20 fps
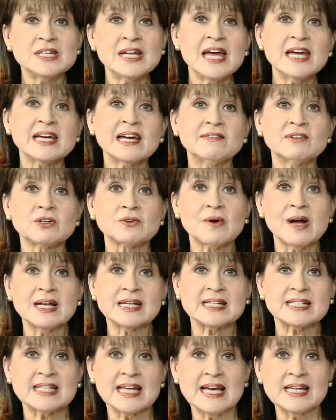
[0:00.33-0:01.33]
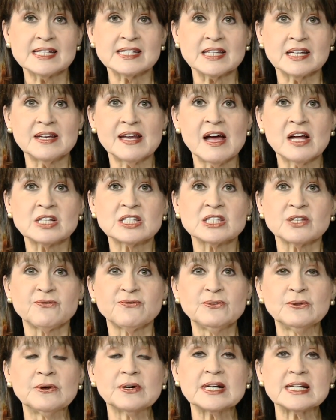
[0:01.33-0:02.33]
today, Governor Ron DeSantis announced the
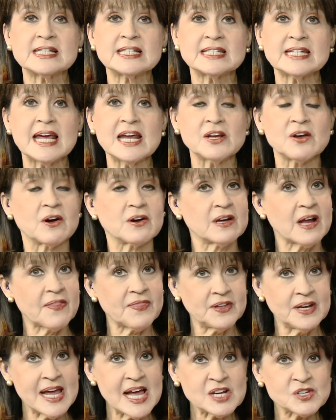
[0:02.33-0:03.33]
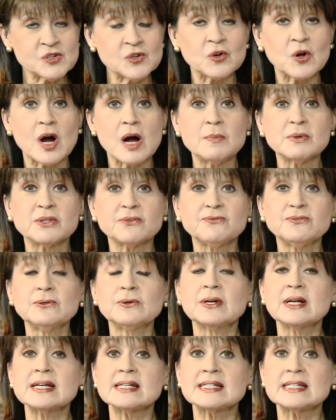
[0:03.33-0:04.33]
Florida State Guard, not the National Guard, but the
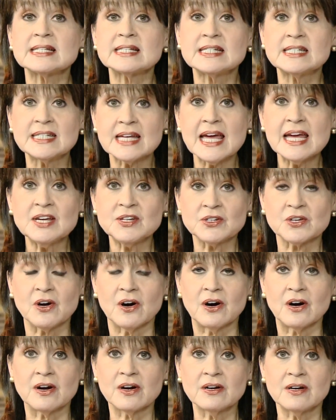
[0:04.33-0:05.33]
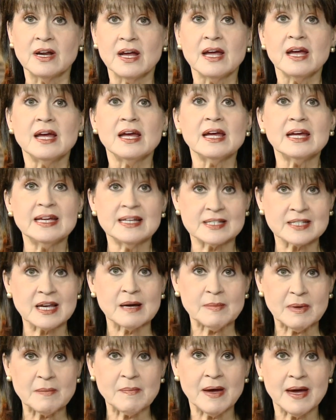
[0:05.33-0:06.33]
Florida State Guard is
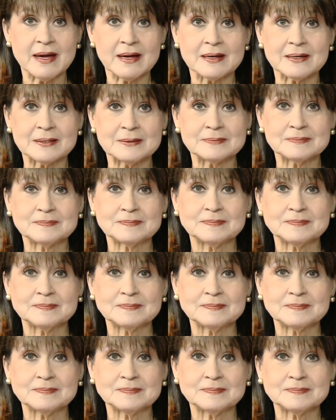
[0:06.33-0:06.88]
coming back.